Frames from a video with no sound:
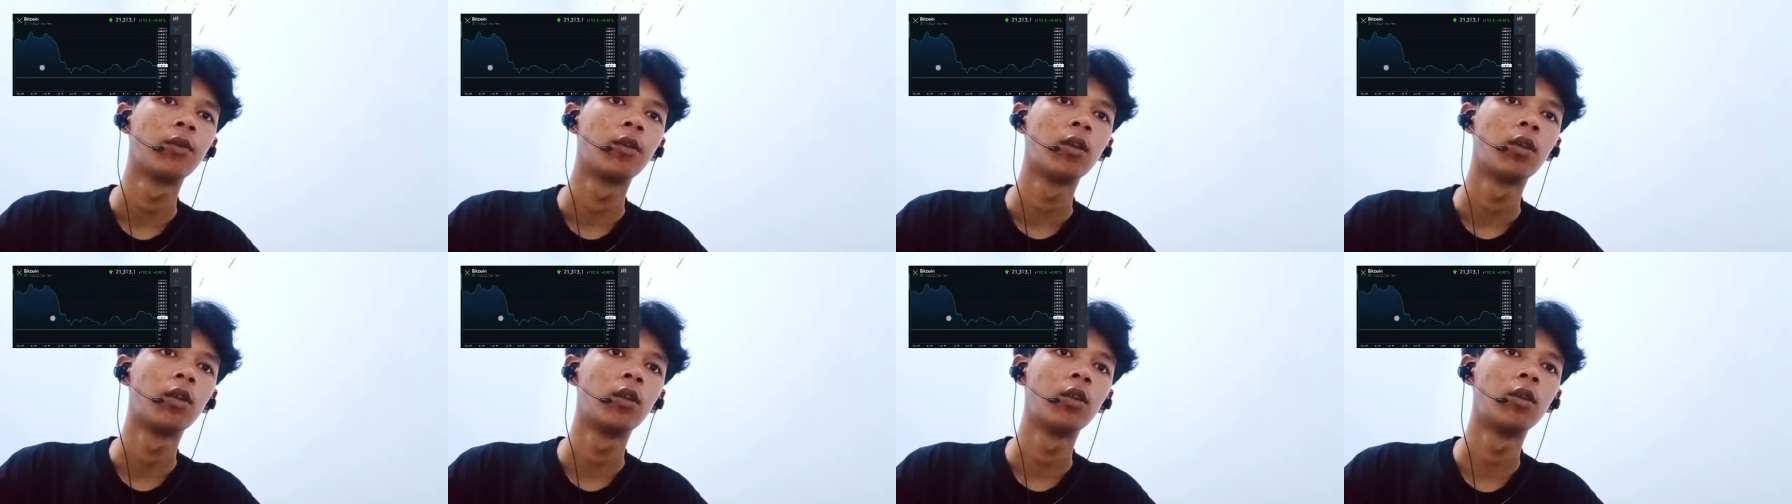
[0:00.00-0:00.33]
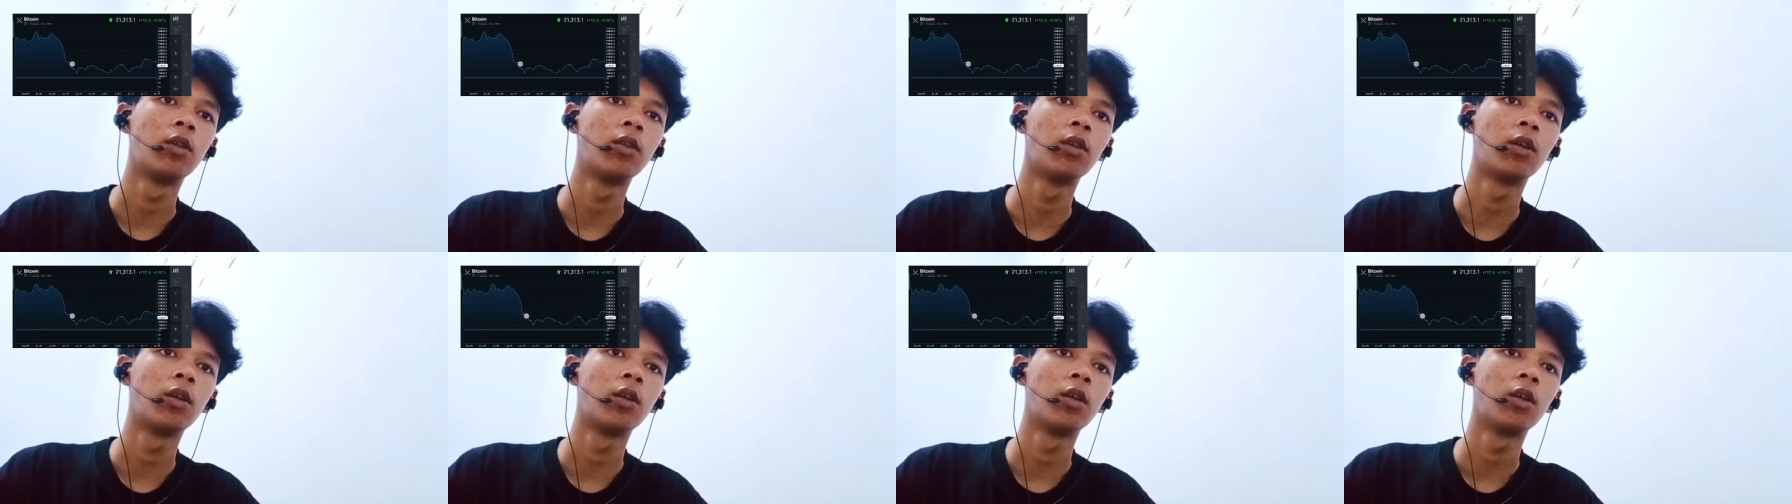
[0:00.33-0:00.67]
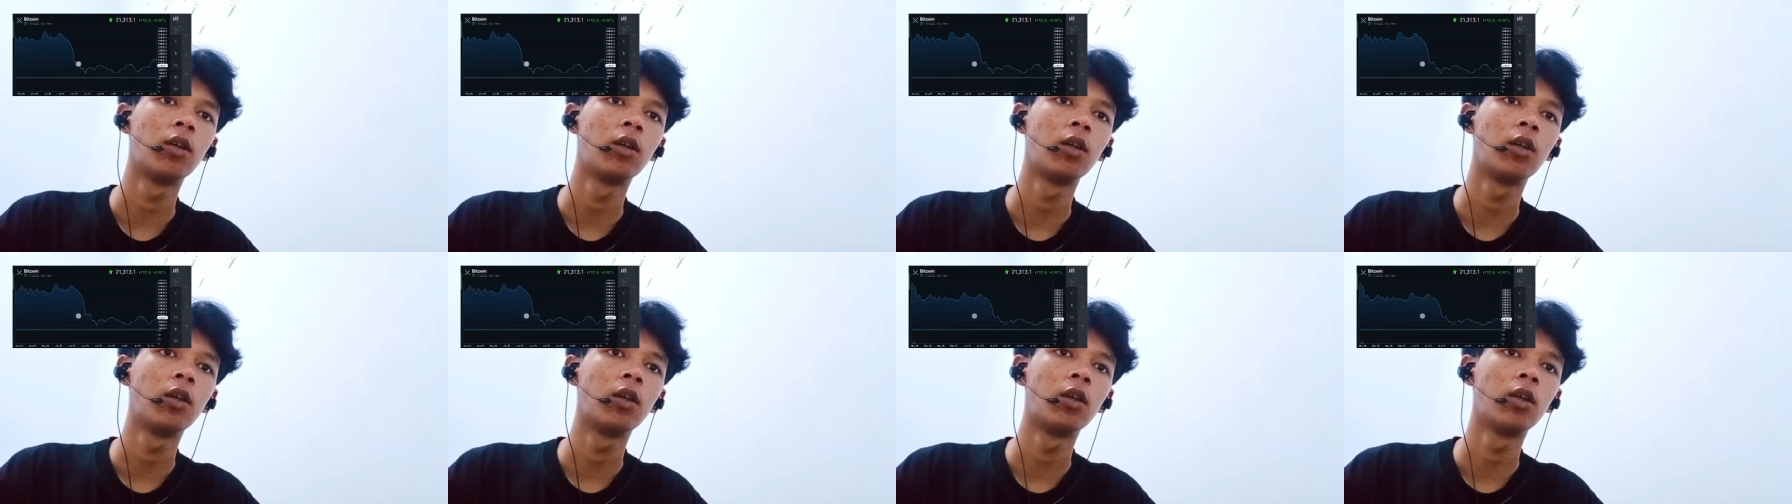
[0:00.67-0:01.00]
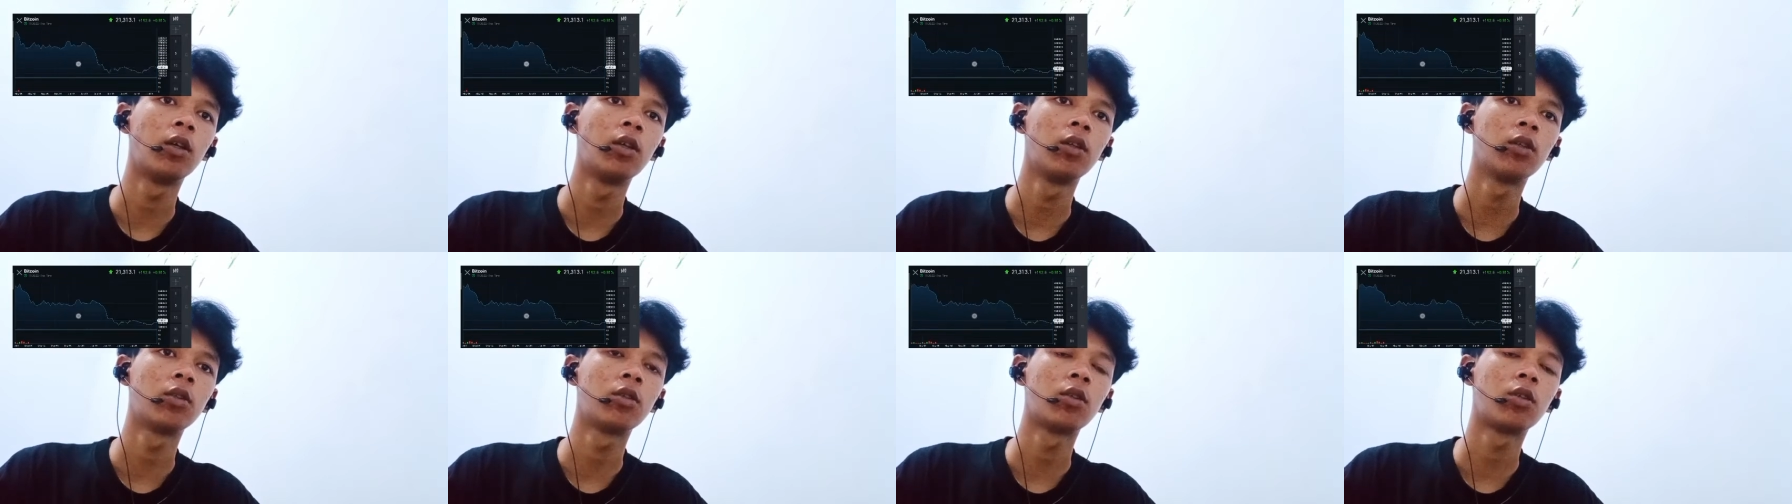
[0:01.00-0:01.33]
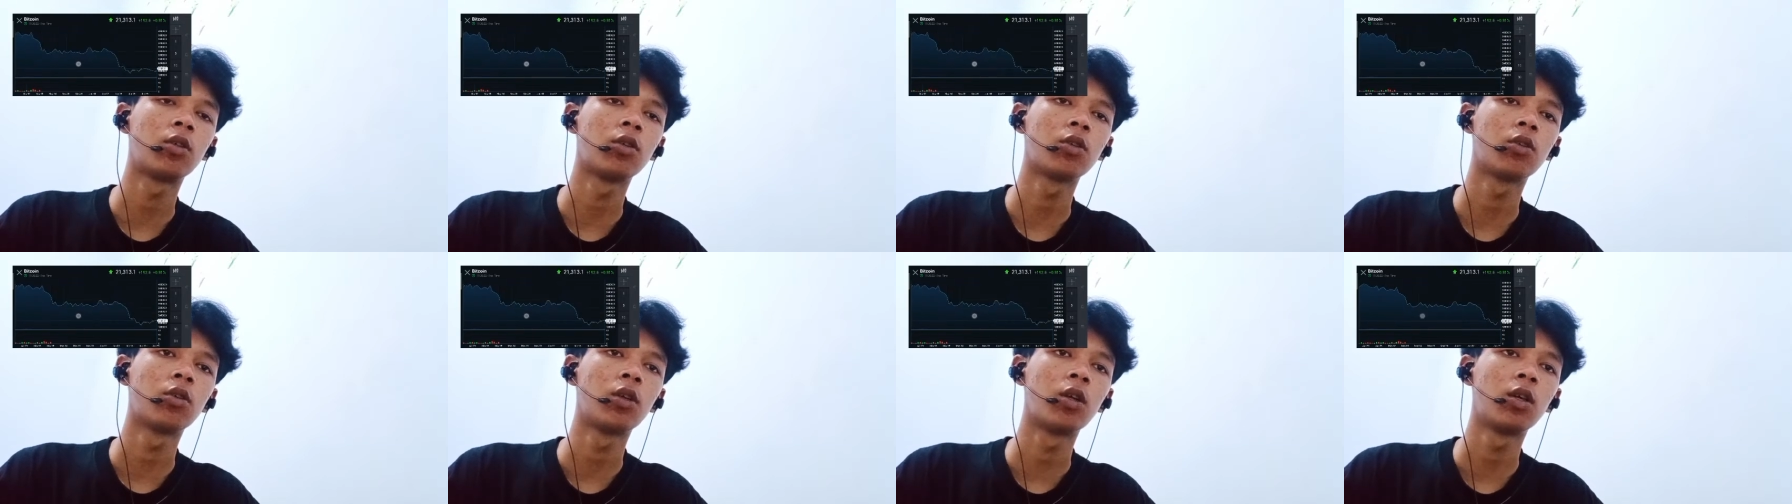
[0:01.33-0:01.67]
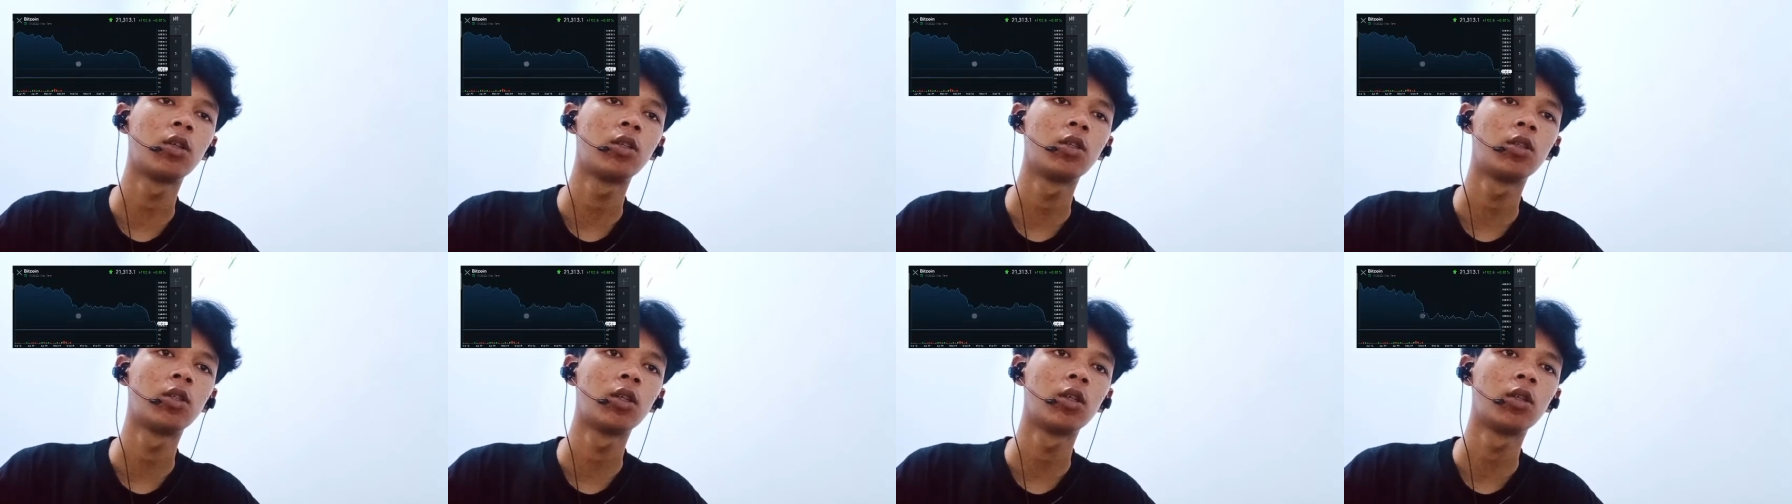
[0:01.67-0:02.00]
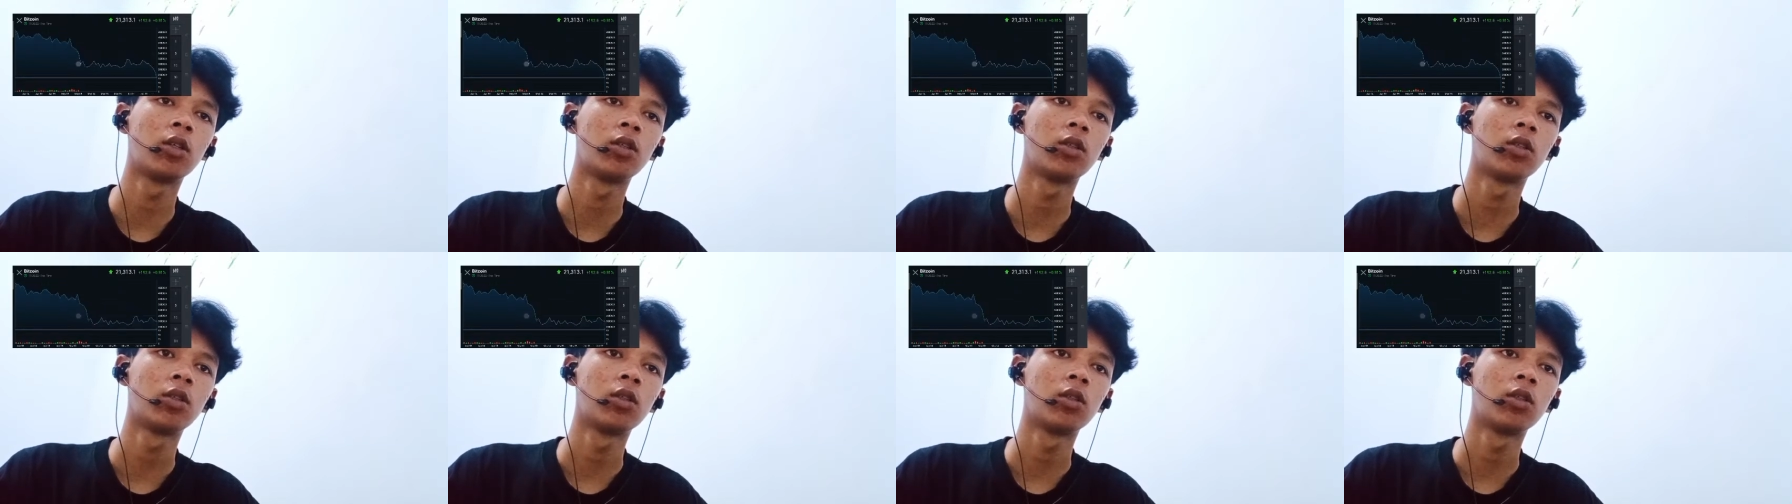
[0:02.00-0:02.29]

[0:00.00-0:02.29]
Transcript: the interconnection